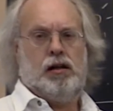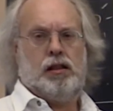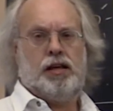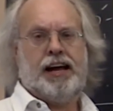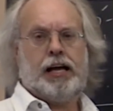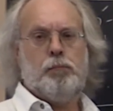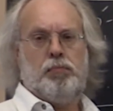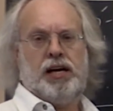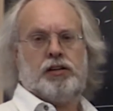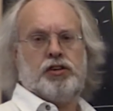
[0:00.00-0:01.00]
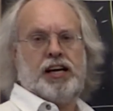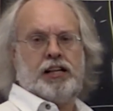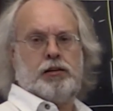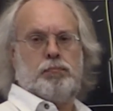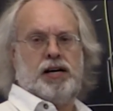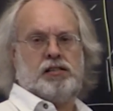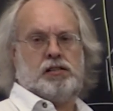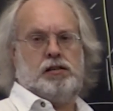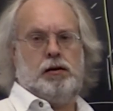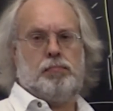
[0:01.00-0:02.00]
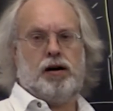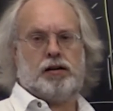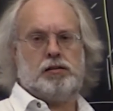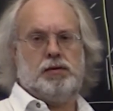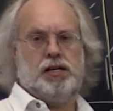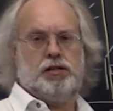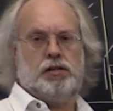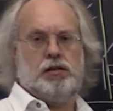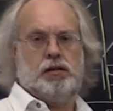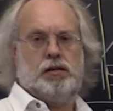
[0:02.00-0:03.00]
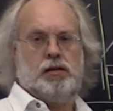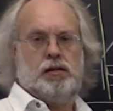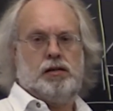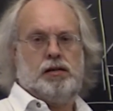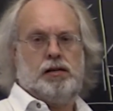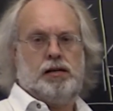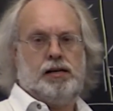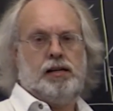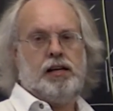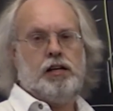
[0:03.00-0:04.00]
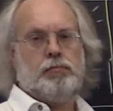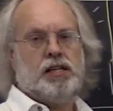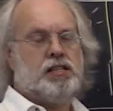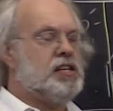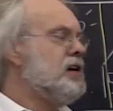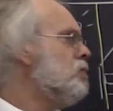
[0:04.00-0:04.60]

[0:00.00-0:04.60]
that I can pick to get the best approximation. And then you might say,